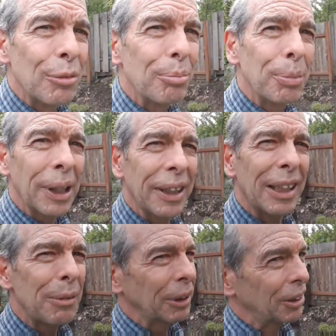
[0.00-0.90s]
But
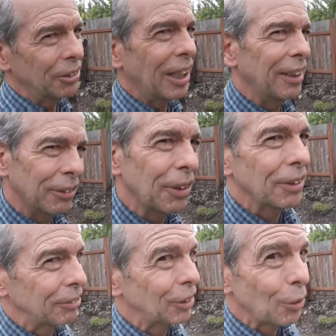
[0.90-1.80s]
I'm going to try to grow it
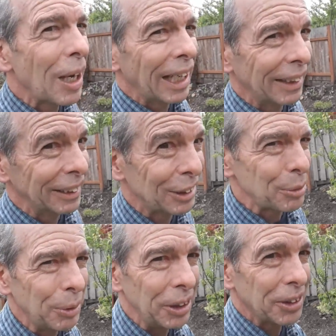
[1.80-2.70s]
for a while. I get some
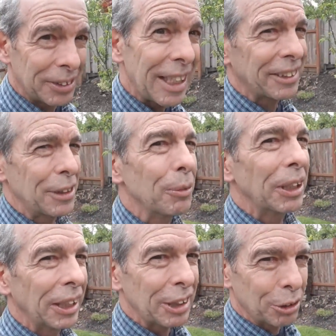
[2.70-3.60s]
peaches. Last summer I
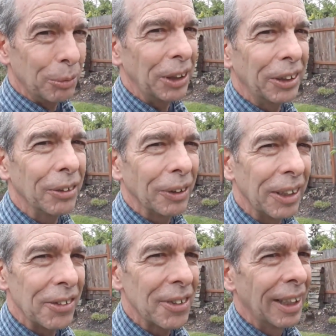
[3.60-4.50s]
got some really good
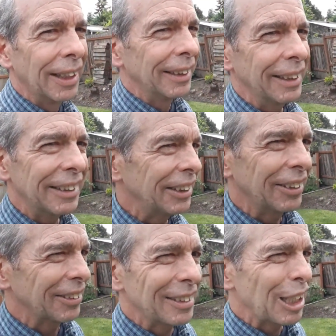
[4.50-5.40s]
ones. This year
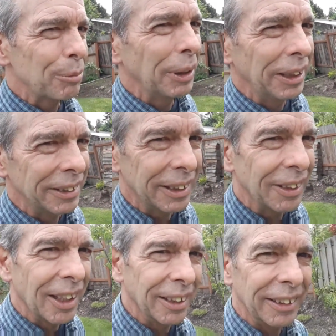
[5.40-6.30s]
there's not many set
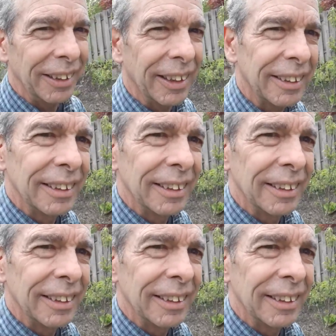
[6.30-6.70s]
on it yet.